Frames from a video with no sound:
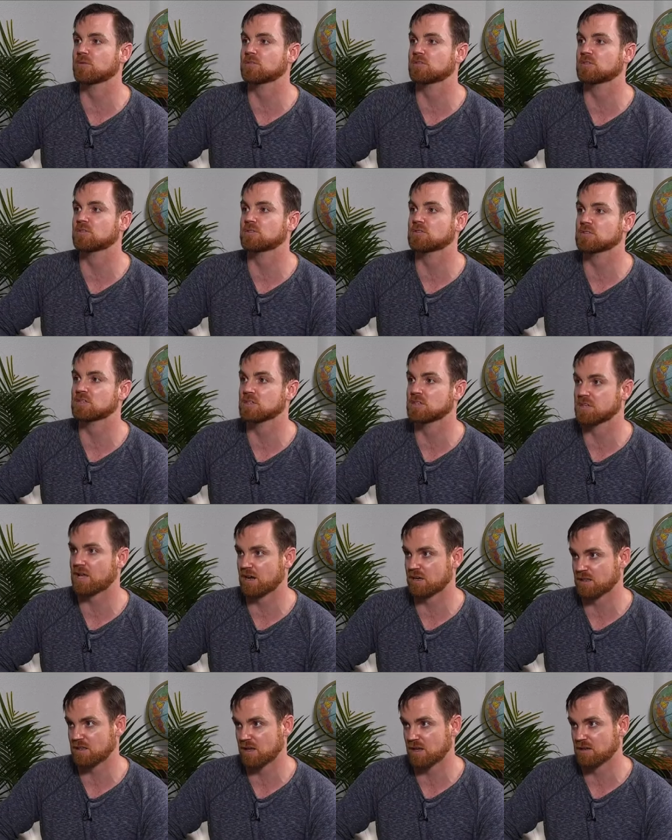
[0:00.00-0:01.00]
to, to
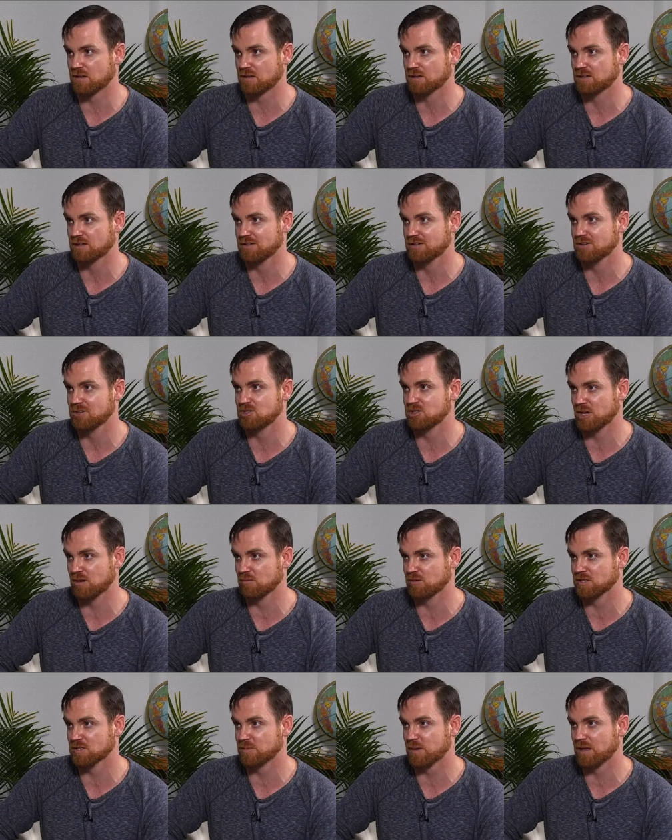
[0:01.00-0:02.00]
detect that. Yeah.
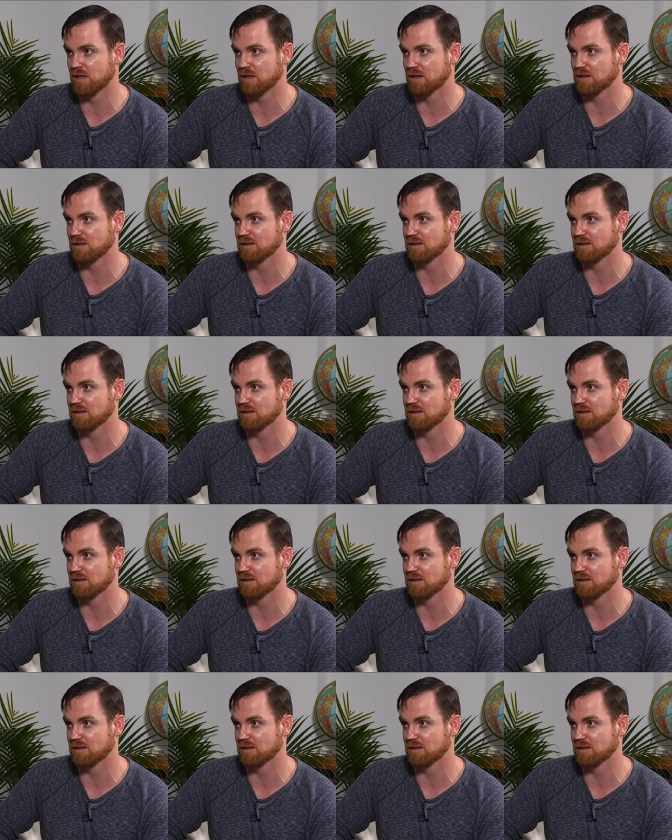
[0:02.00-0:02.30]
Generally speaking.